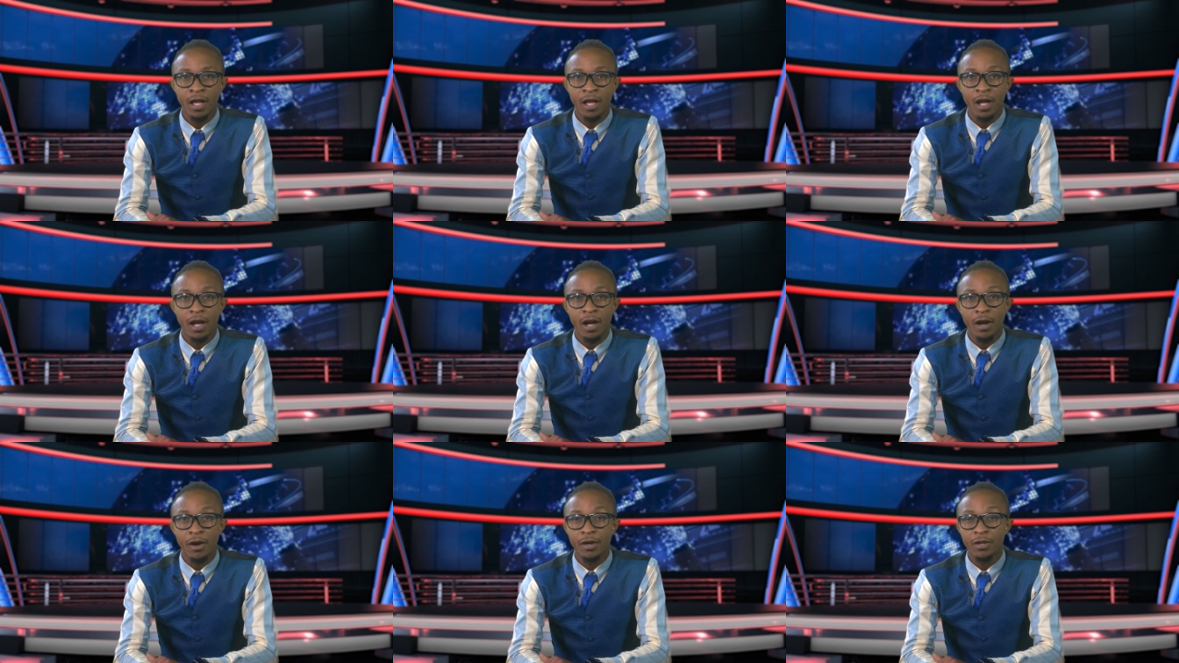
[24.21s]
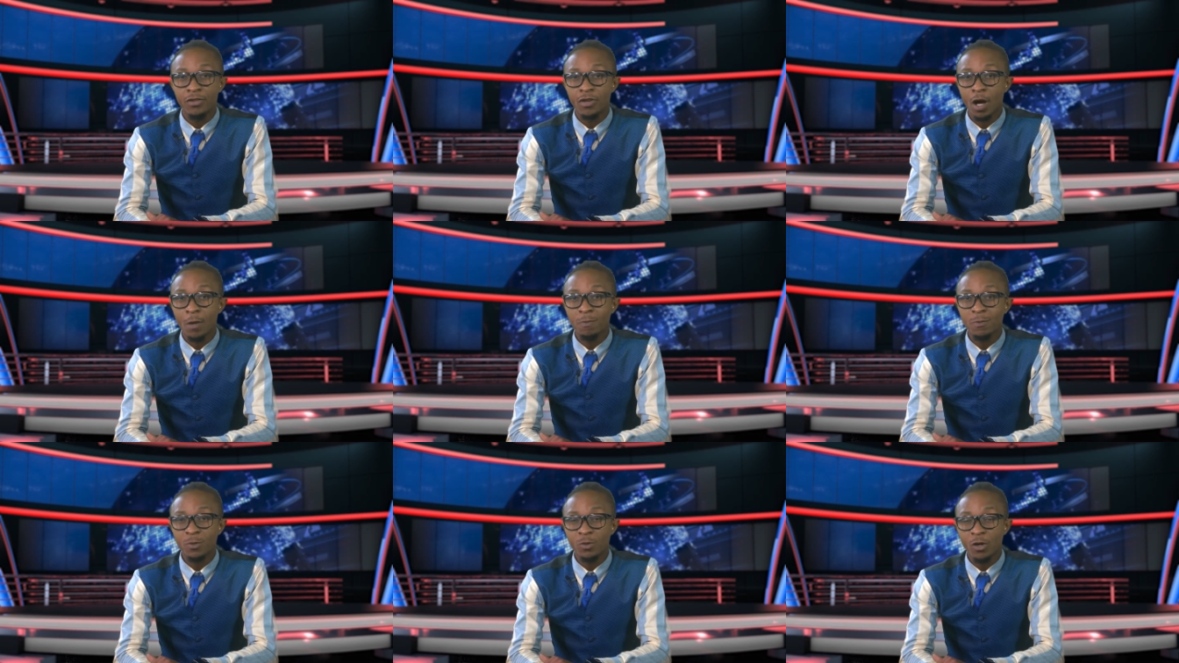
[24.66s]
Here are the
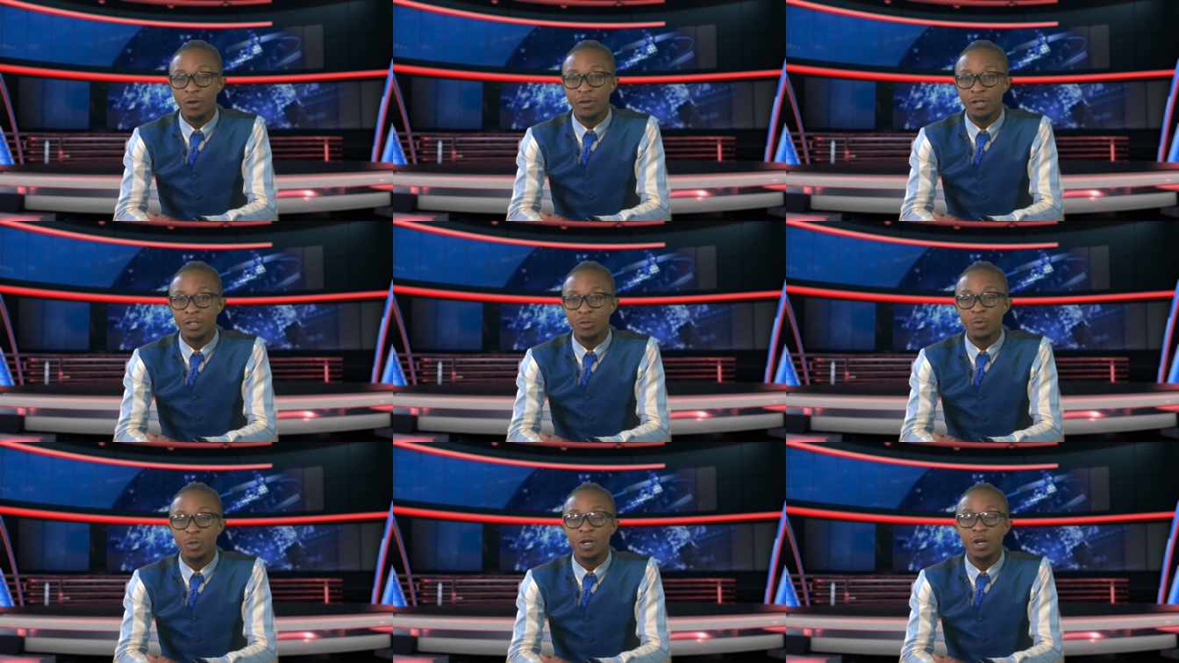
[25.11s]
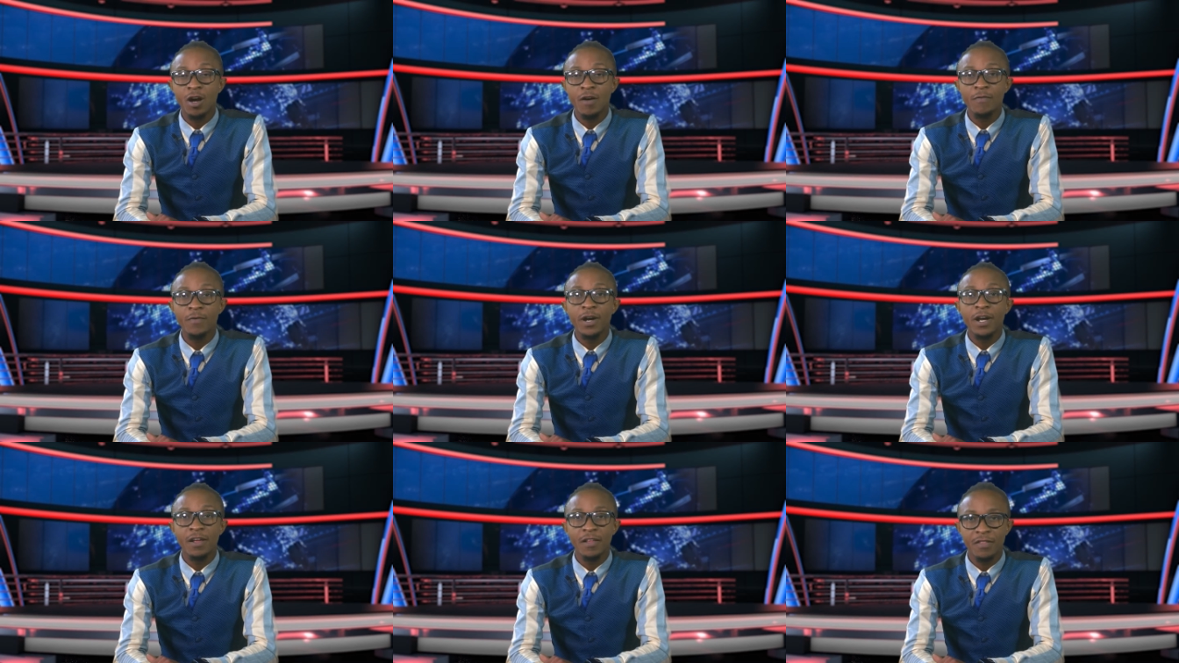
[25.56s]
top stories we're
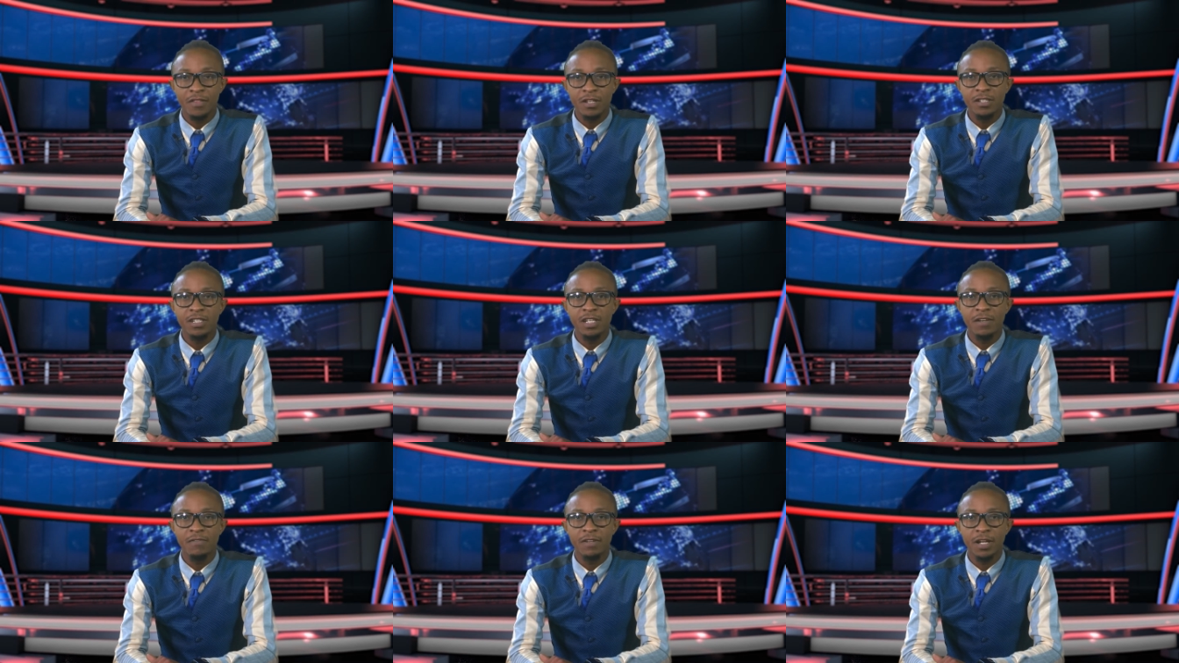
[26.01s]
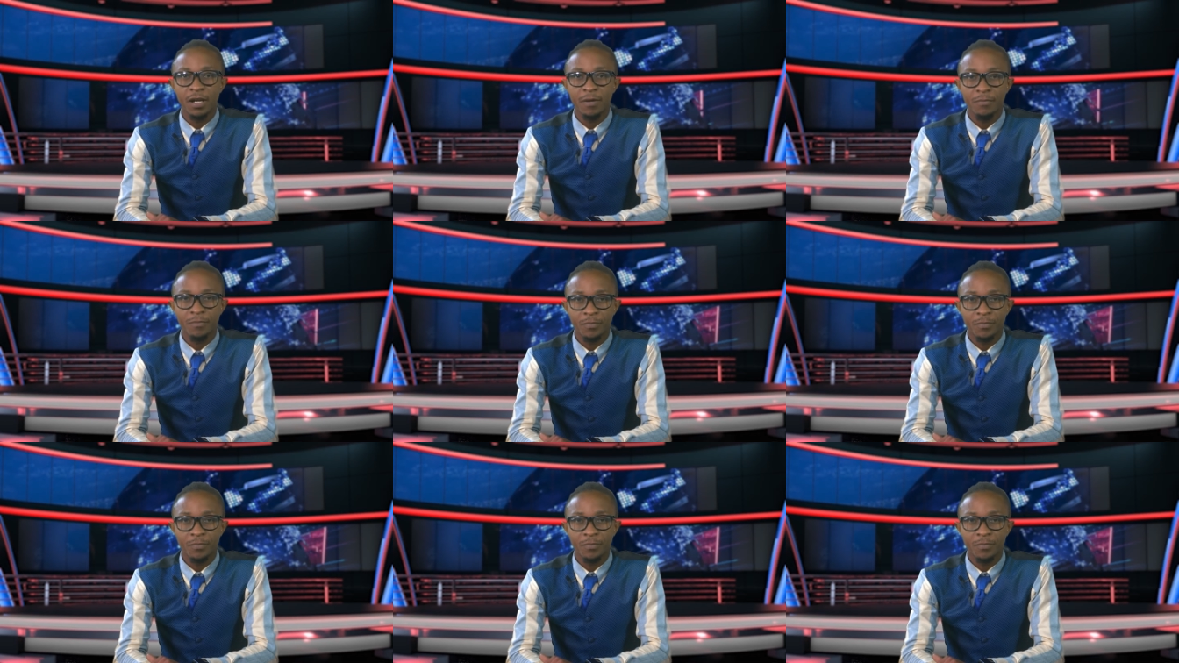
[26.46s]
covering this evening.